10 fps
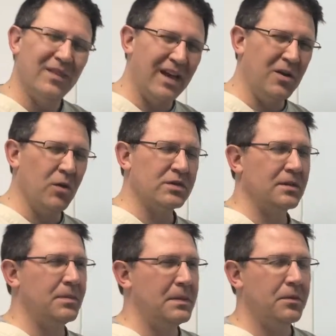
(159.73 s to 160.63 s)
I know
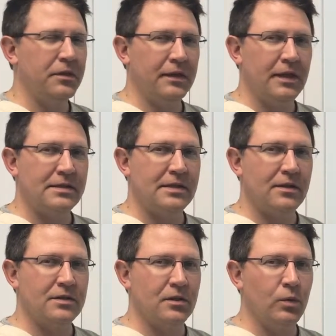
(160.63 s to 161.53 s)
some people think that
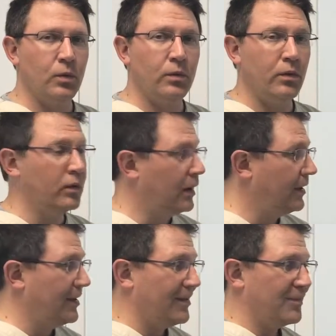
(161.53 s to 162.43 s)
sounds a little woo-woo,
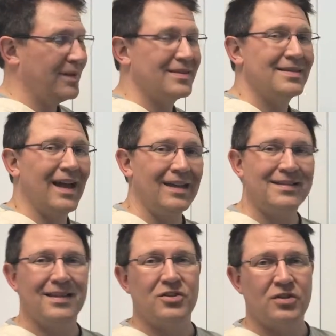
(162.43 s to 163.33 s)
but
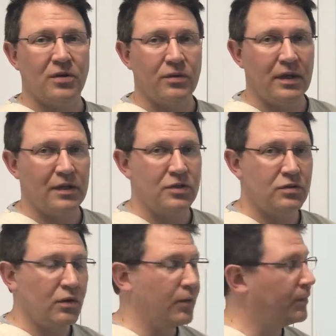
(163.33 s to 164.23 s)
science has shown that it's
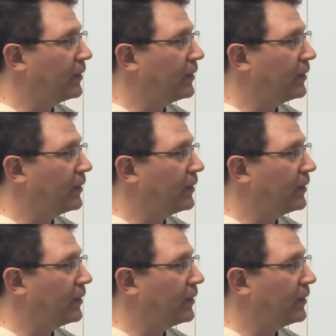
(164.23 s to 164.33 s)
true.